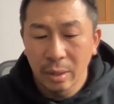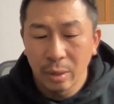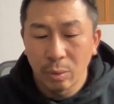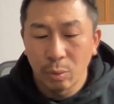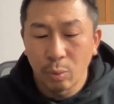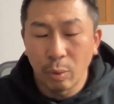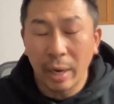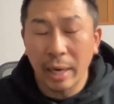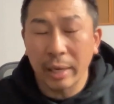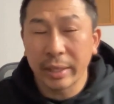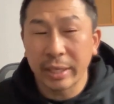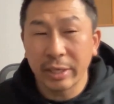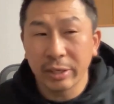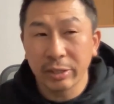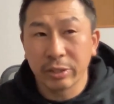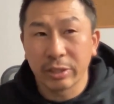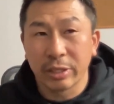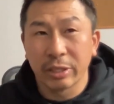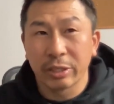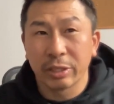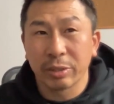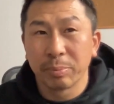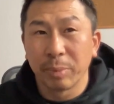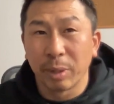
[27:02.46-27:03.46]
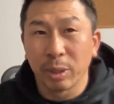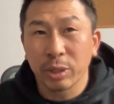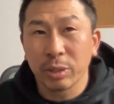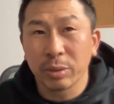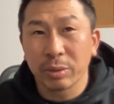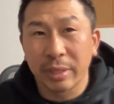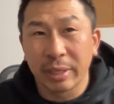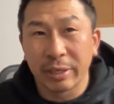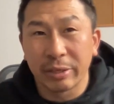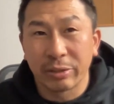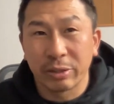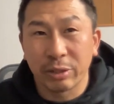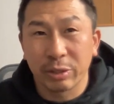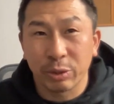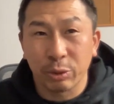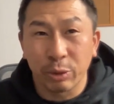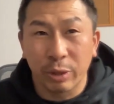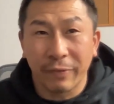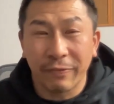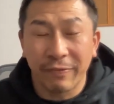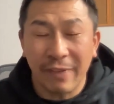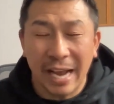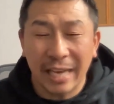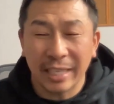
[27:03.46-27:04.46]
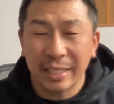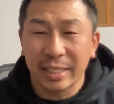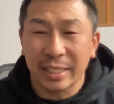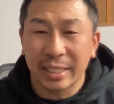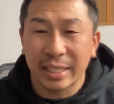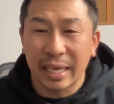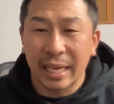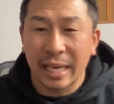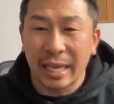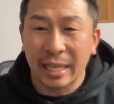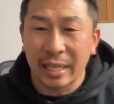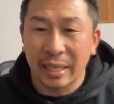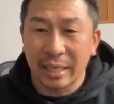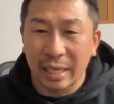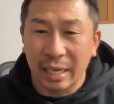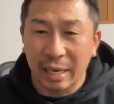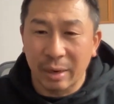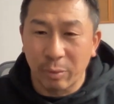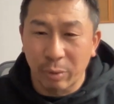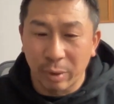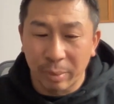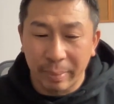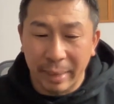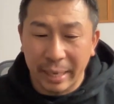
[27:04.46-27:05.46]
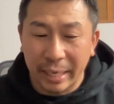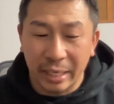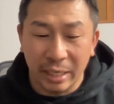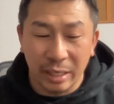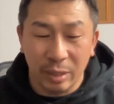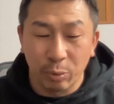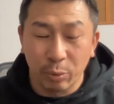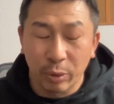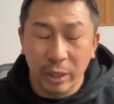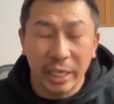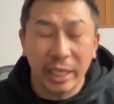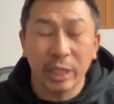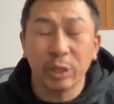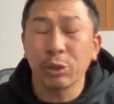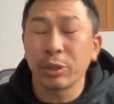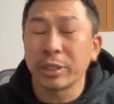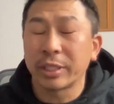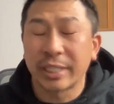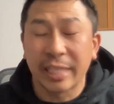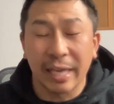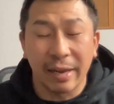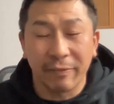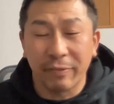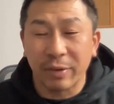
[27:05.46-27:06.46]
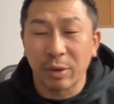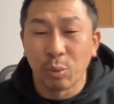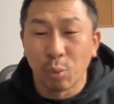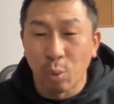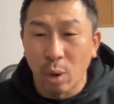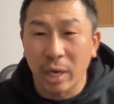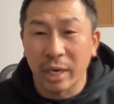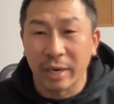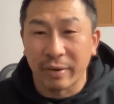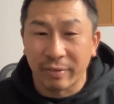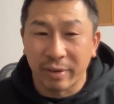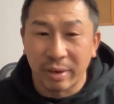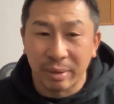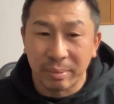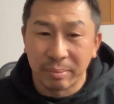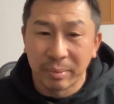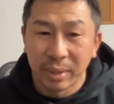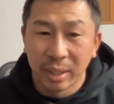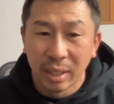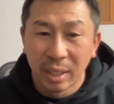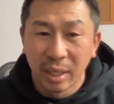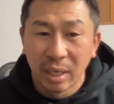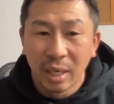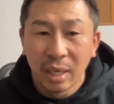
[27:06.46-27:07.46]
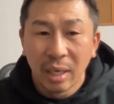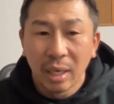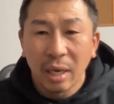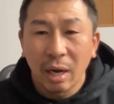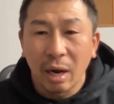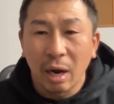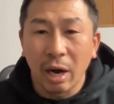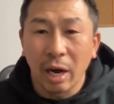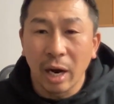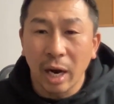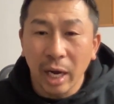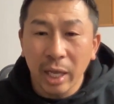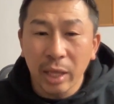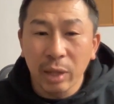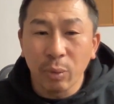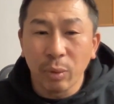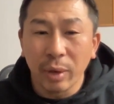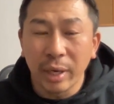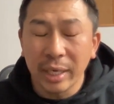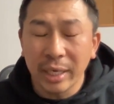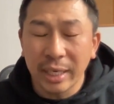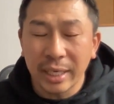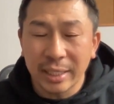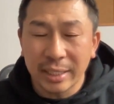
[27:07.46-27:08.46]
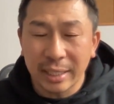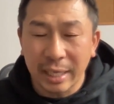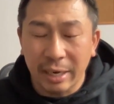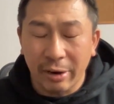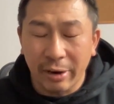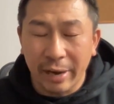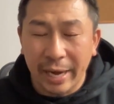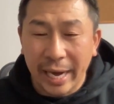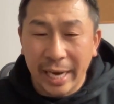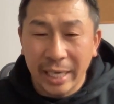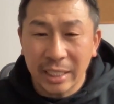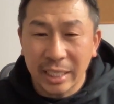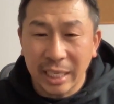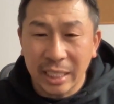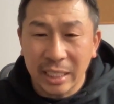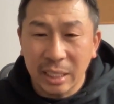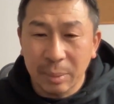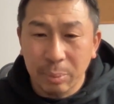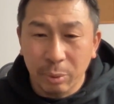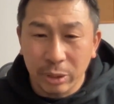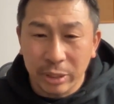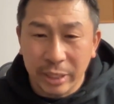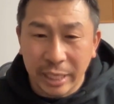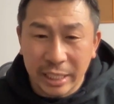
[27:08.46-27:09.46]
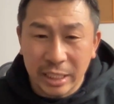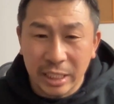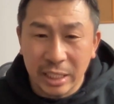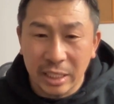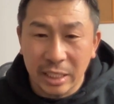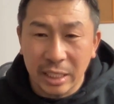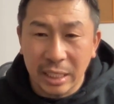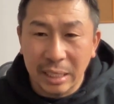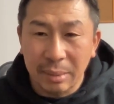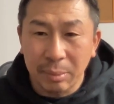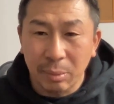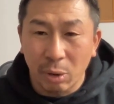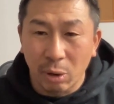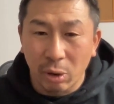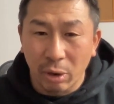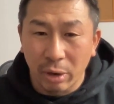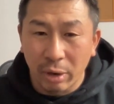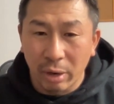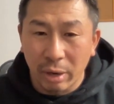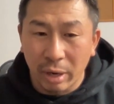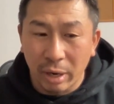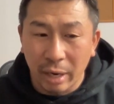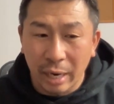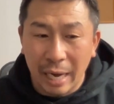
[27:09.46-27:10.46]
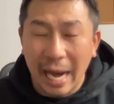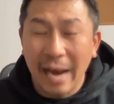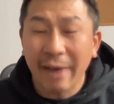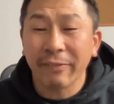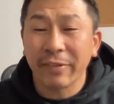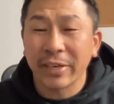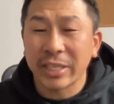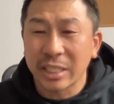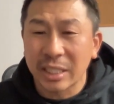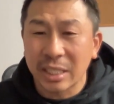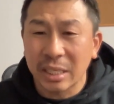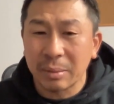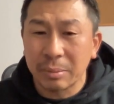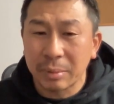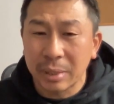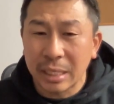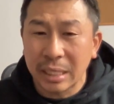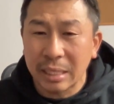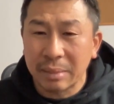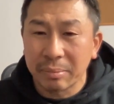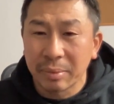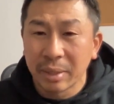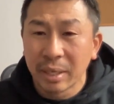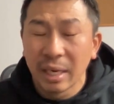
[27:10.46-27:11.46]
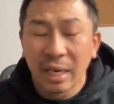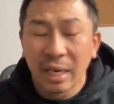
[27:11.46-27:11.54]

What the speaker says: Wow, there's 3 facets that we're making. Reentry is definitely one of them. Our other one is our anti-deportation team or our advocacy team,